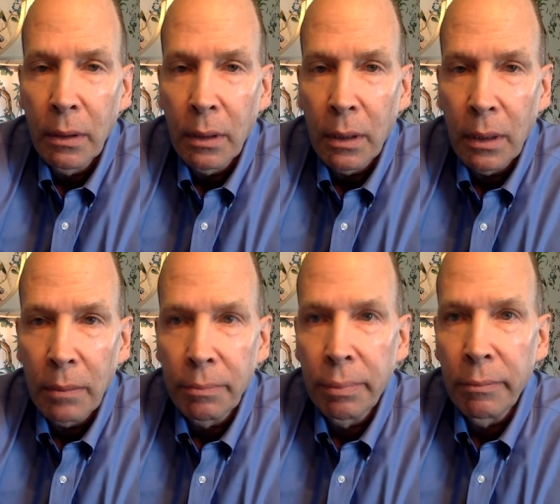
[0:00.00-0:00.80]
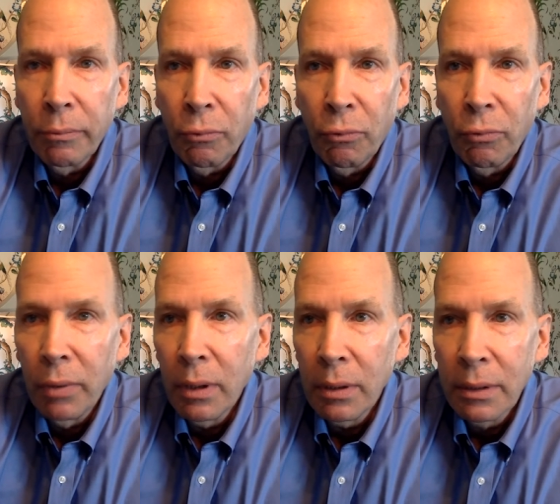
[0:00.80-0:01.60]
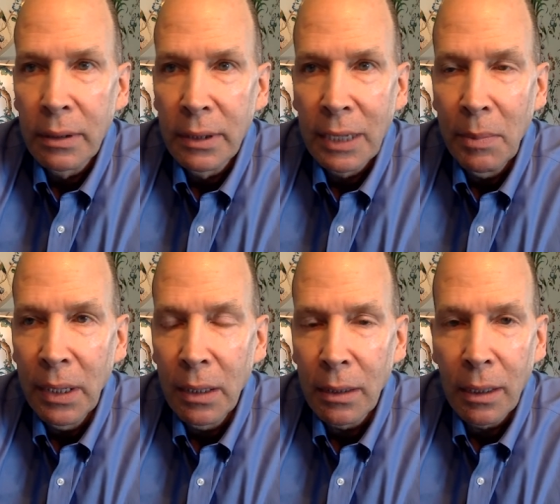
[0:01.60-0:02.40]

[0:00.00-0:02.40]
uh, uh, send me a,